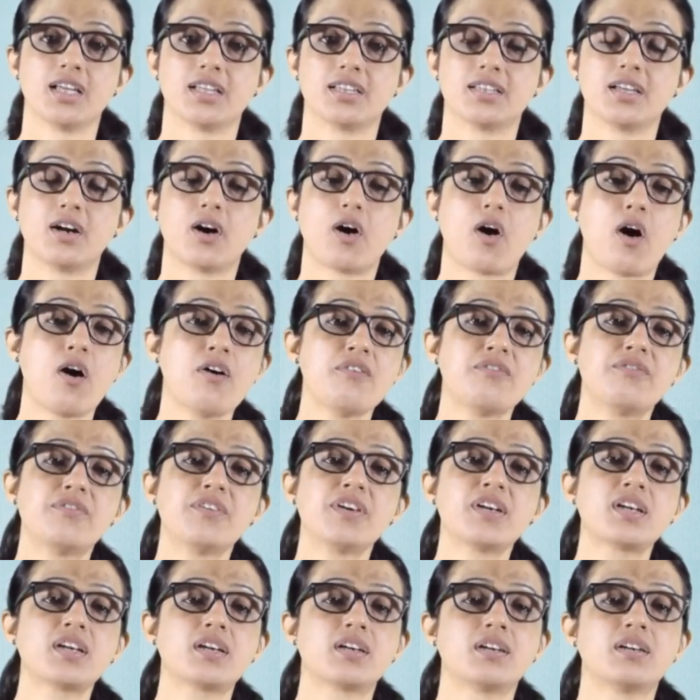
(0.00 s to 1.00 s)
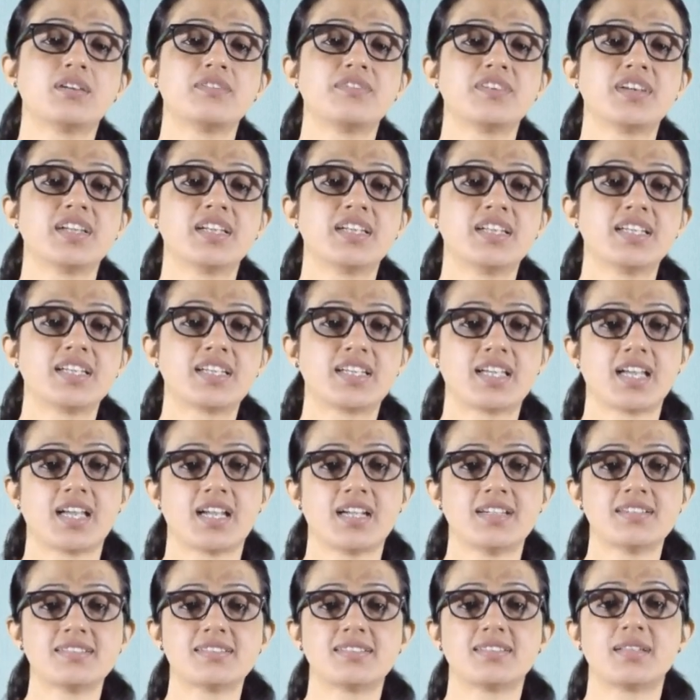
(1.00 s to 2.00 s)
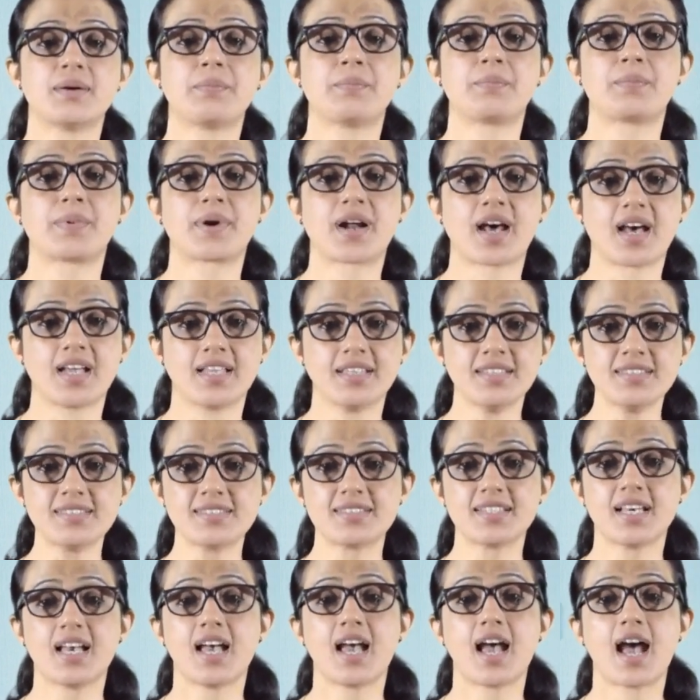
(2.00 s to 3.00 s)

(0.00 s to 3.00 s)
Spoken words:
The offer curve indicates the price